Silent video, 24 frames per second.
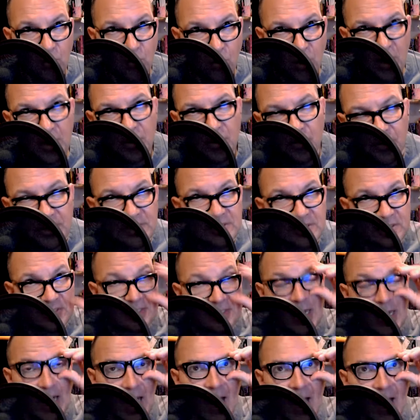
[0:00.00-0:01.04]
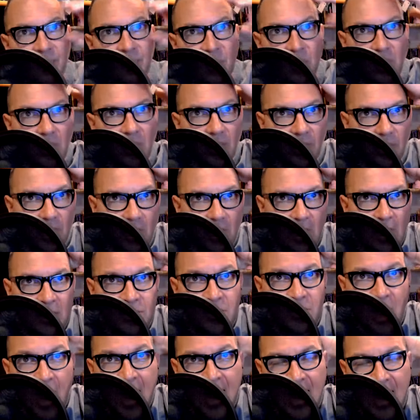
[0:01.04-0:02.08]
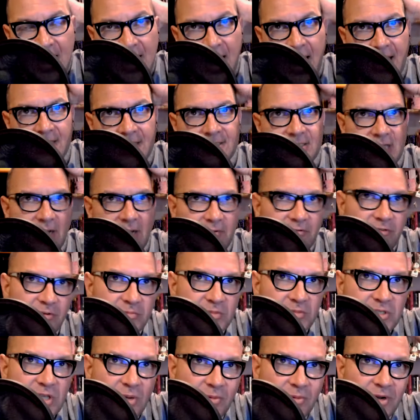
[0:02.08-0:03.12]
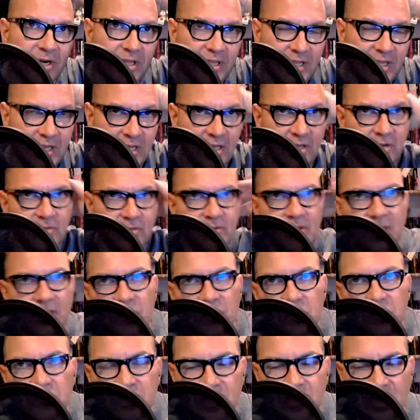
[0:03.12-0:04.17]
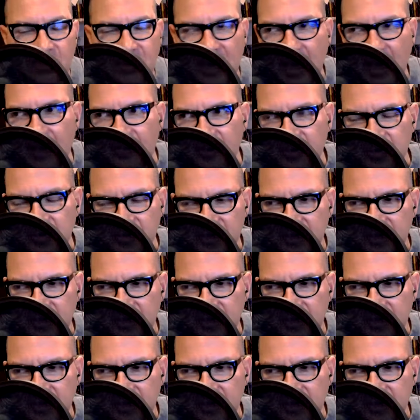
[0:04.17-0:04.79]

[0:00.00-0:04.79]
one of the reasons that Apple, uh, so I had a heads up from someone in the EU that this was going to be Apple's